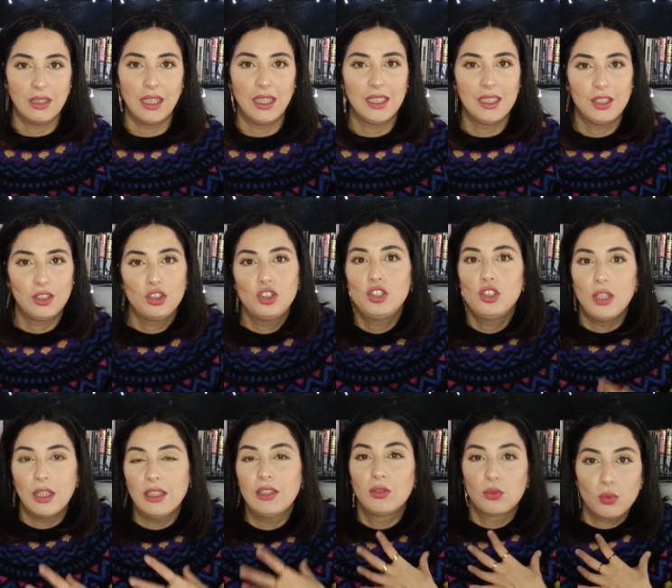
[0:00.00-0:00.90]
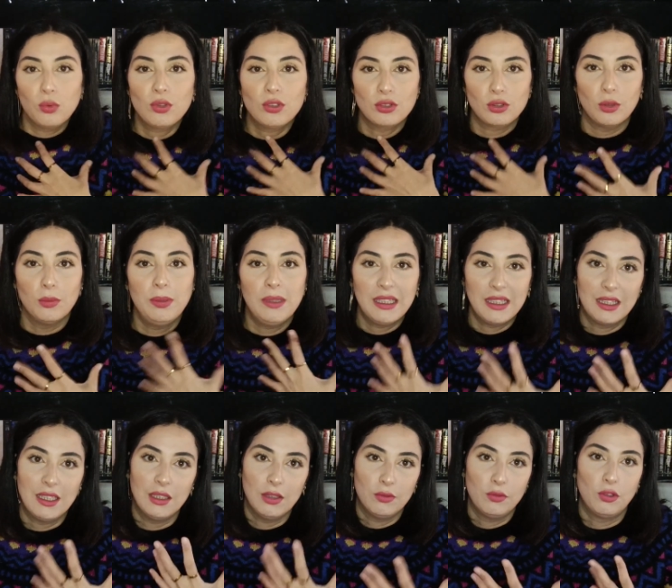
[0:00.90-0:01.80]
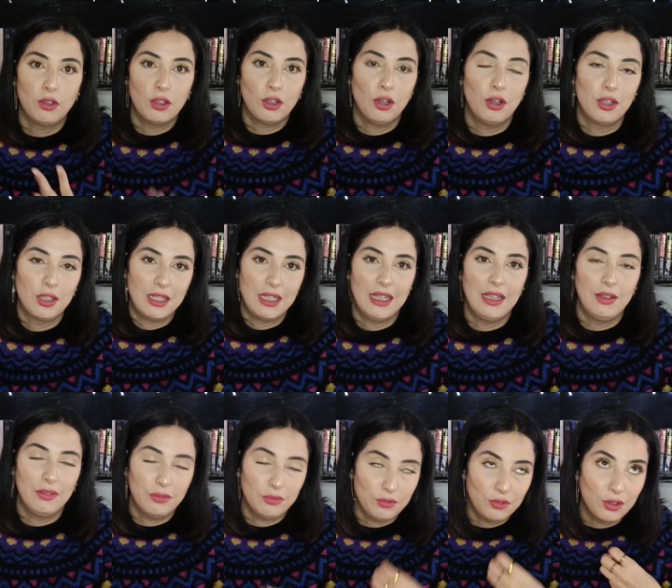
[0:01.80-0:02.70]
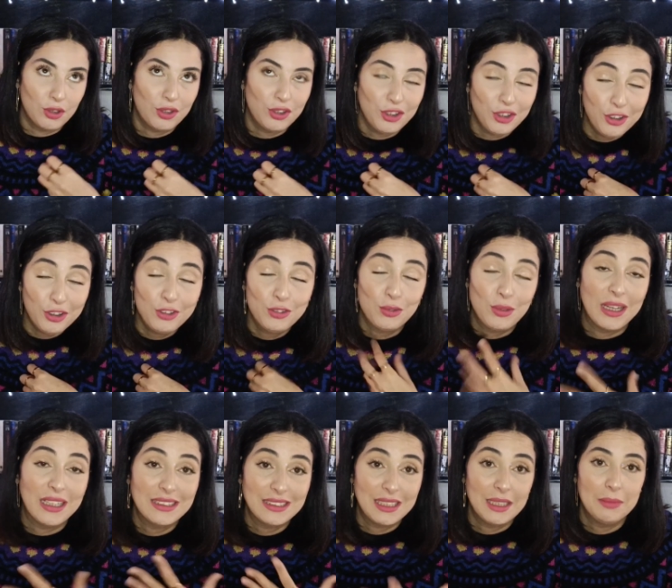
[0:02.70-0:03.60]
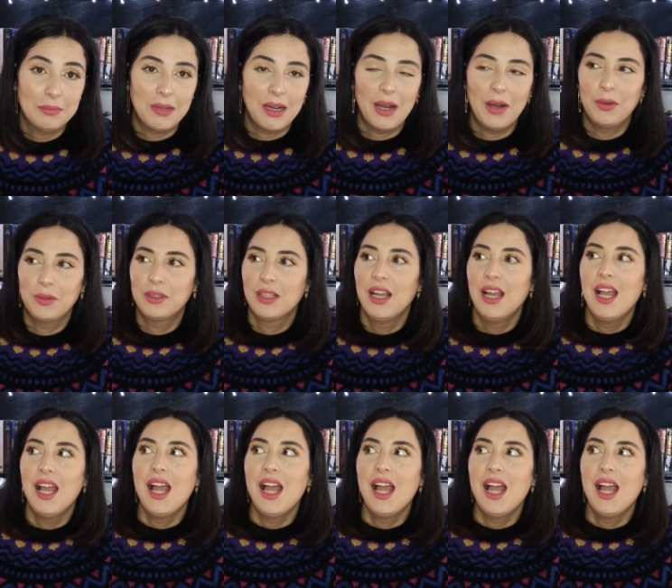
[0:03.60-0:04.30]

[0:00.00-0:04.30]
Like it was a big thing for her, like for her to ask him out,